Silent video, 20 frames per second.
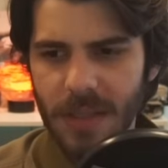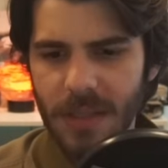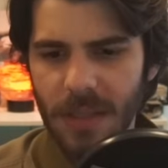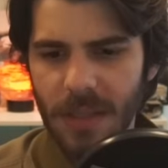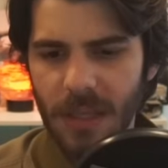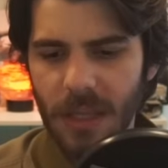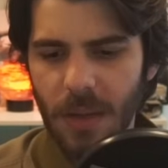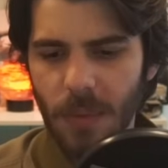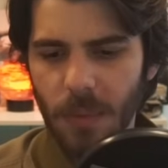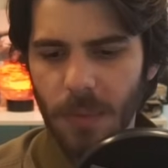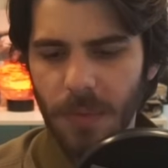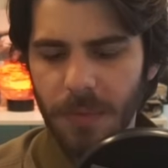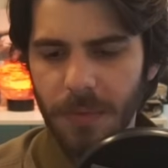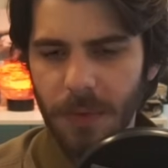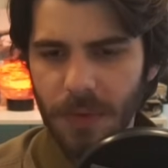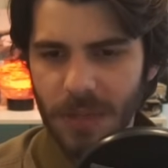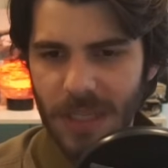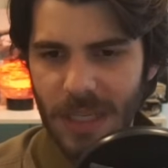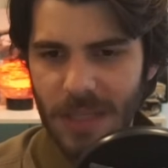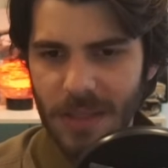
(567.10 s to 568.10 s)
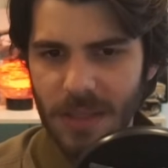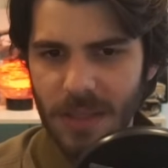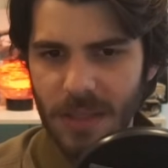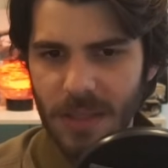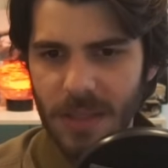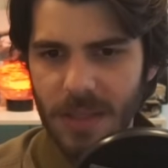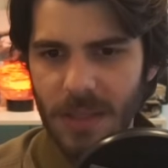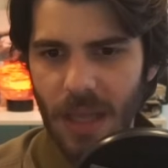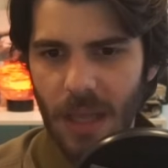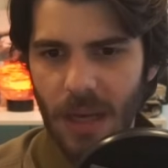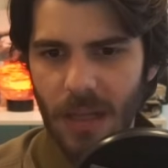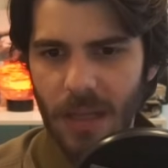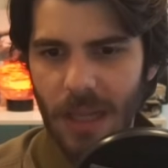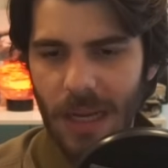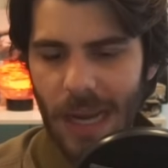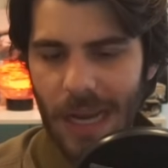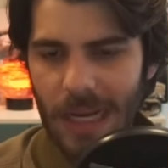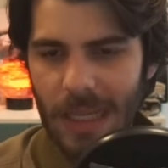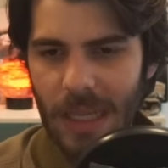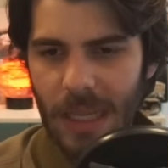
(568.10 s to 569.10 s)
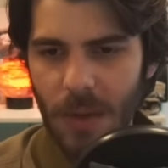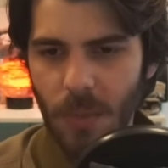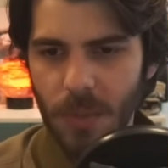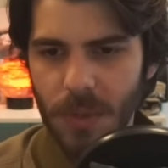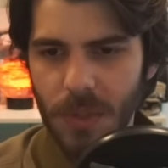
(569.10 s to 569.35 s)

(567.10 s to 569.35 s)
that the first instance that an 88